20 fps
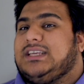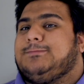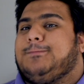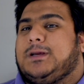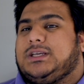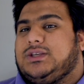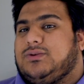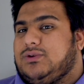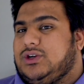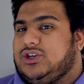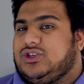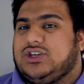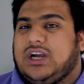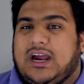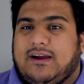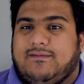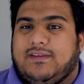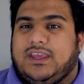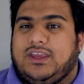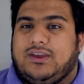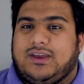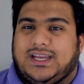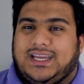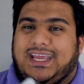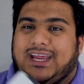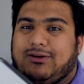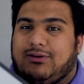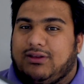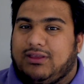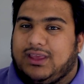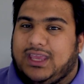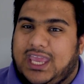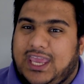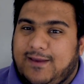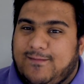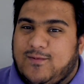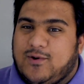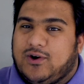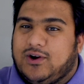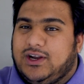especially when you're traveling. You can get rid of the
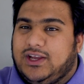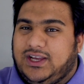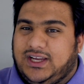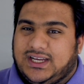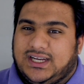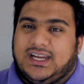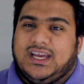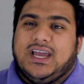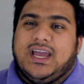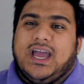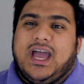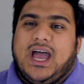keyboard. You could,